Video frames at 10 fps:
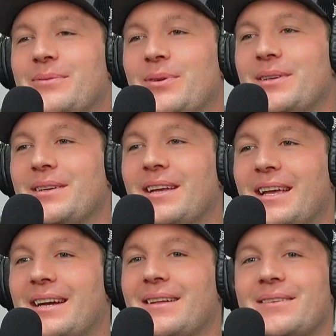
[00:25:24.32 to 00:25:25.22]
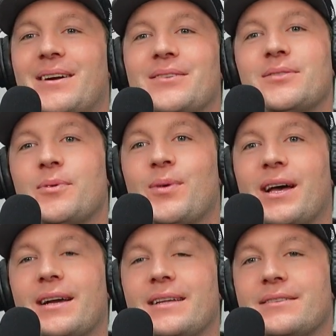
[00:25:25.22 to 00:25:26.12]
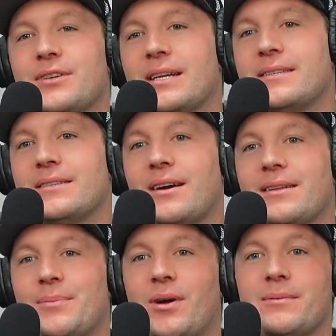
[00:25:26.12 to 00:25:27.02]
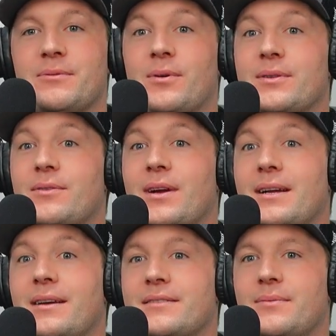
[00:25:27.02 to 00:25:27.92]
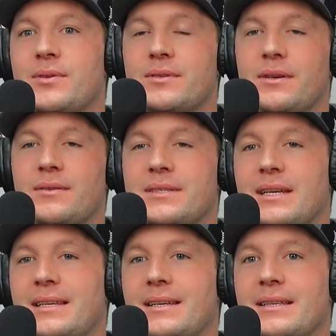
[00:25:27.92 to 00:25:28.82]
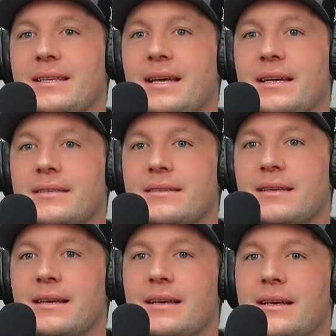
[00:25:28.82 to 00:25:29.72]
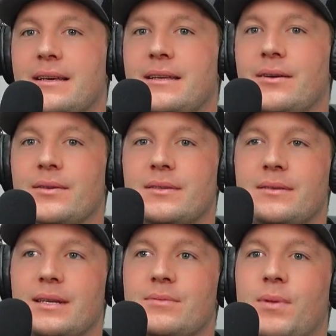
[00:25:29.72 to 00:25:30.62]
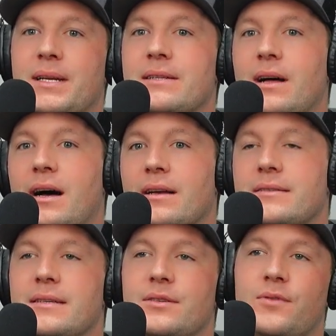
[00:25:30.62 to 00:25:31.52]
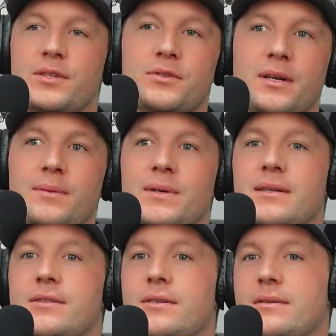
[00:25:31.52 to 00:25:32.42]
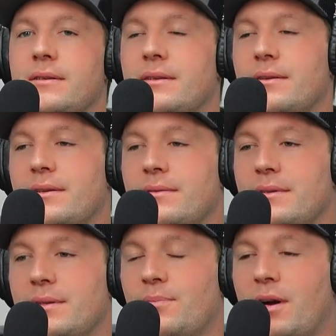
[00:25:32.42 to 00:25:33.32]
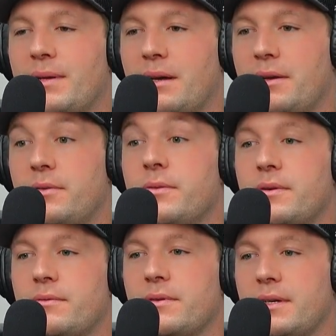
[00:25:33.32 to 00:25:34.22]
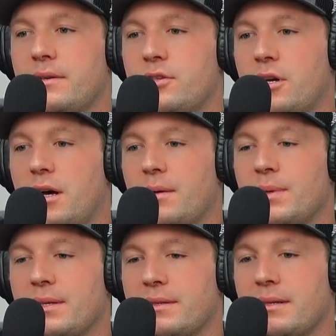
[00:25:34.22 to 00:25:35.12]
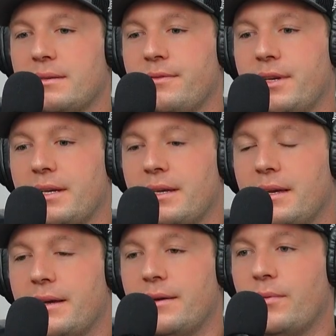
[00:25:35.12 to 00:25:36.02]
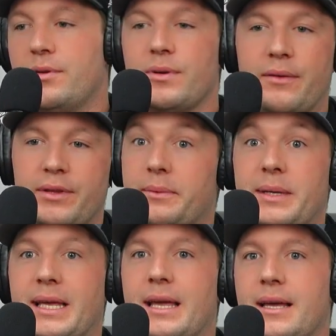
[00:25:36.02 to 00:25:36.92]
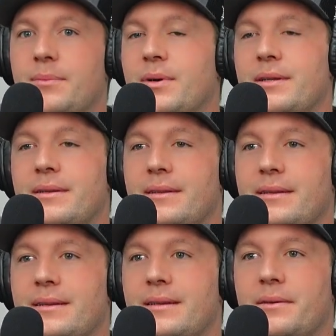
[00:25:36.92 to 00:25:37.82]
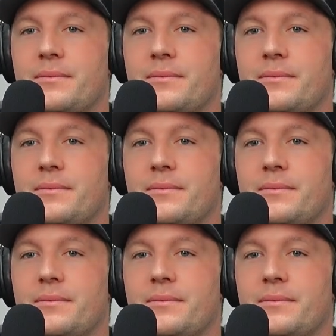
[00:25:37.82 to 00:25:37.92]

you can get another customer back, and chances are they probably weren't the right customer. So it's at the end of the day, it's money lost and it's frustrating because you probably thought you're doing a really good job in the sense of like we're doing everything we can, but you know